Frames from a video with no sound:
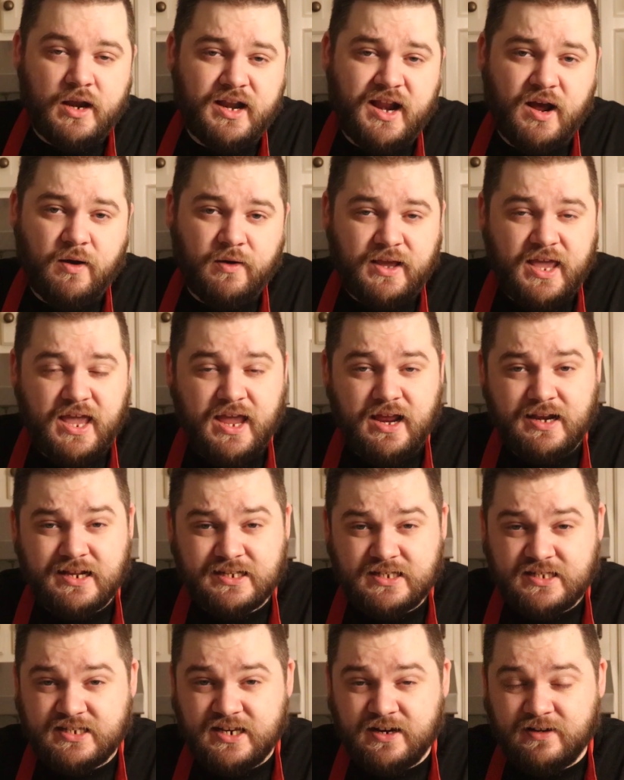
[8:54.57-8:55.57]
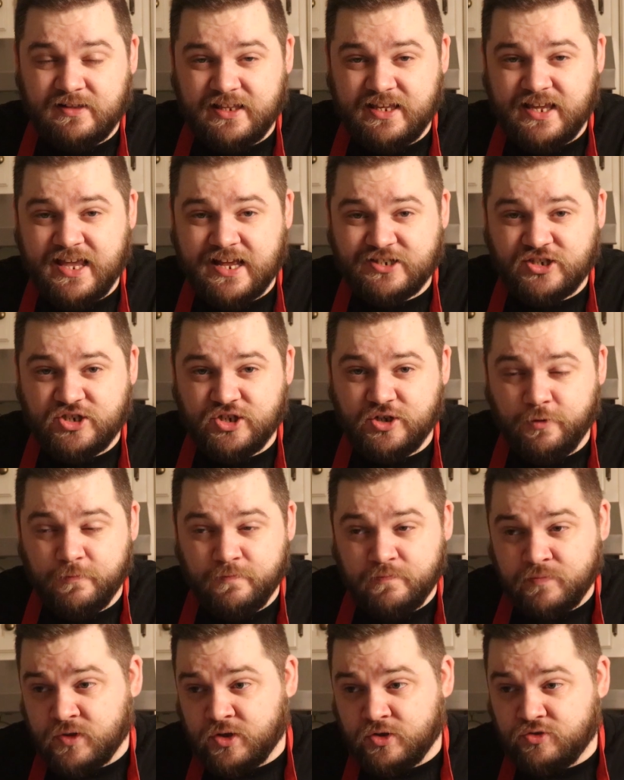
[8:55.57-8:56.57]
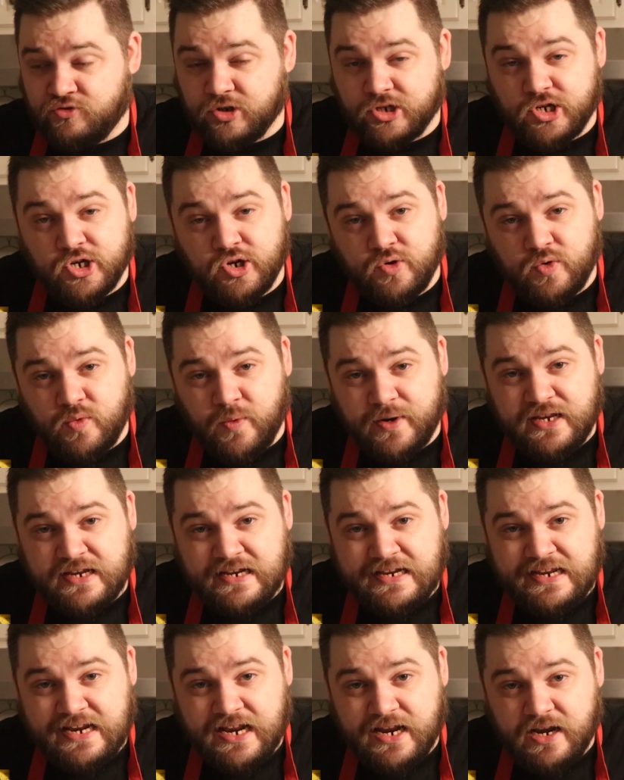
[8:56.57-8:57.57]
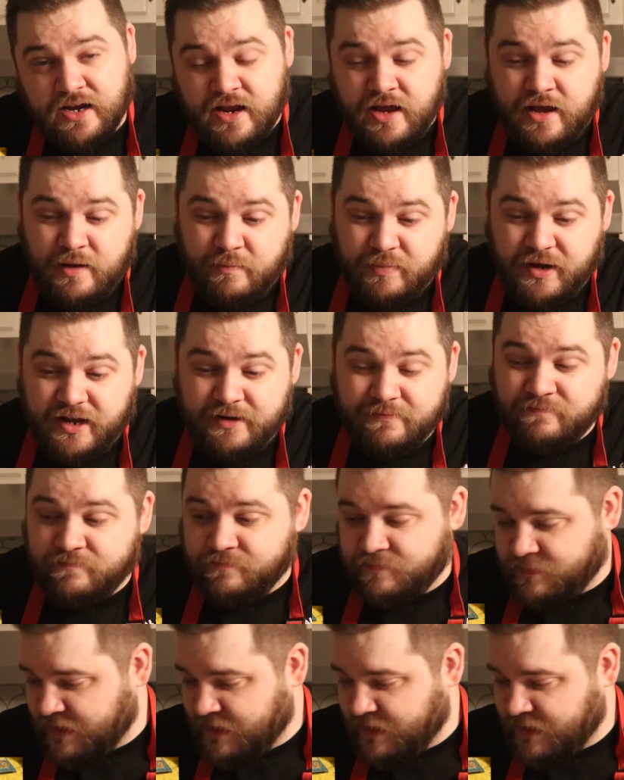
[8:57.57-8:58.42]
Now, it can't necessarily get you Dragoon when you need it, but